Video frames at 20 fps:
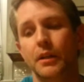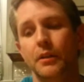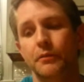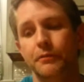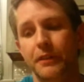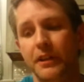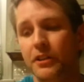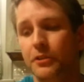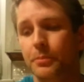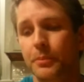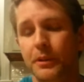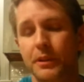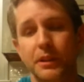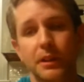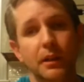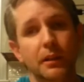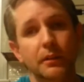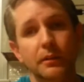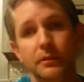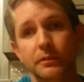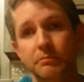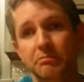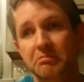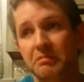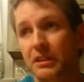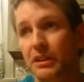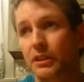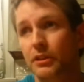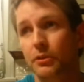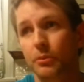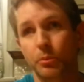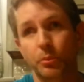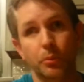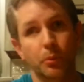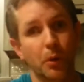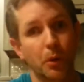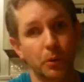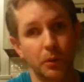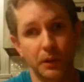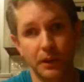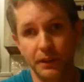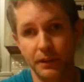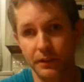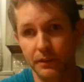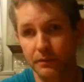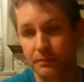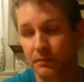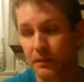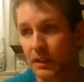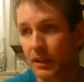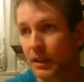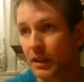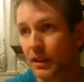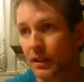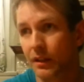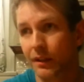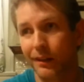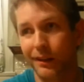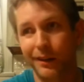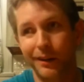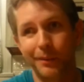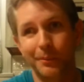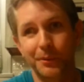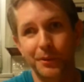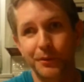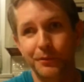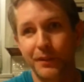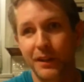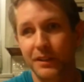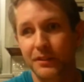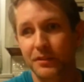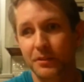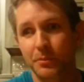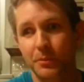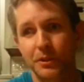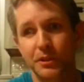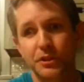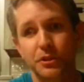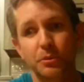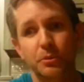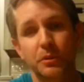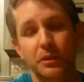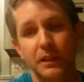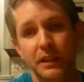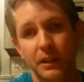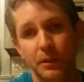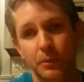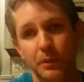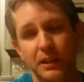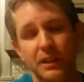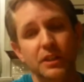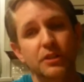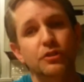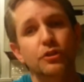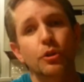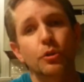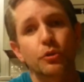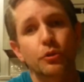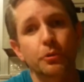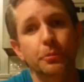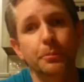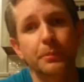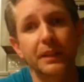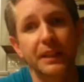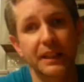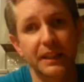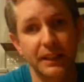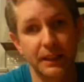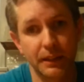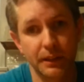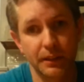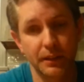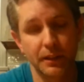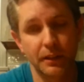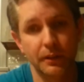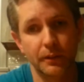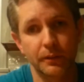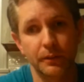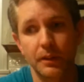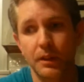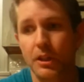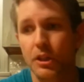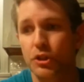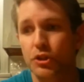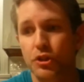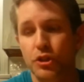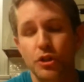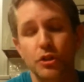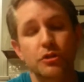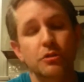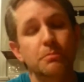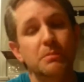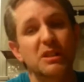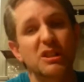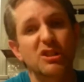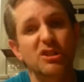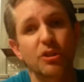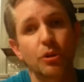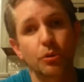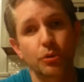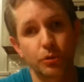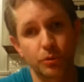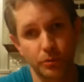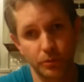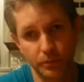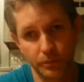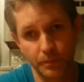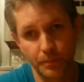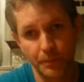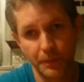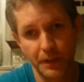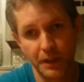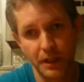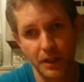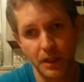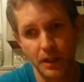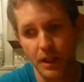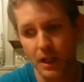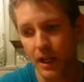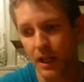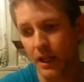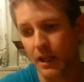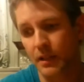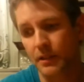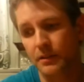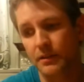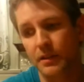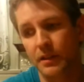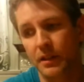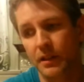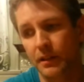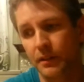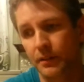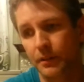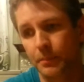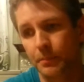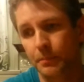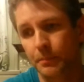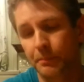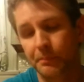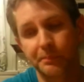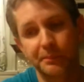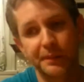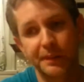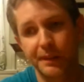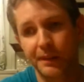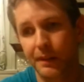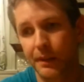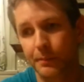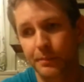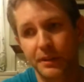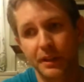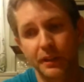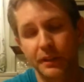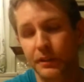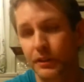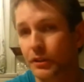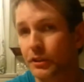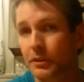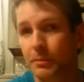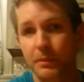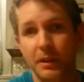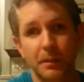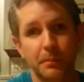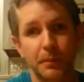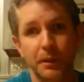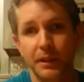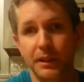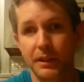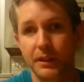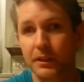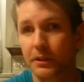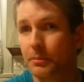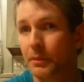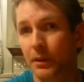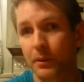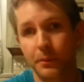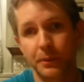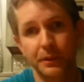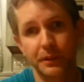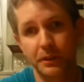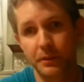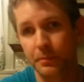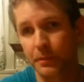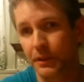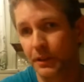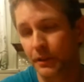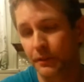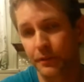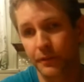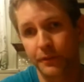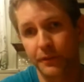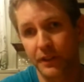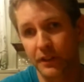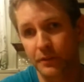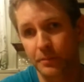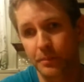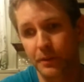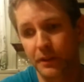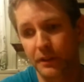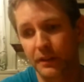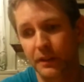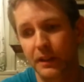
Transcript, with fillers: Facebook, y'all, is rolling. You find someone that you click with. It's social media, y'all. Just be social. And I'm telling you, you can make money. You can make really good money off of Facebook.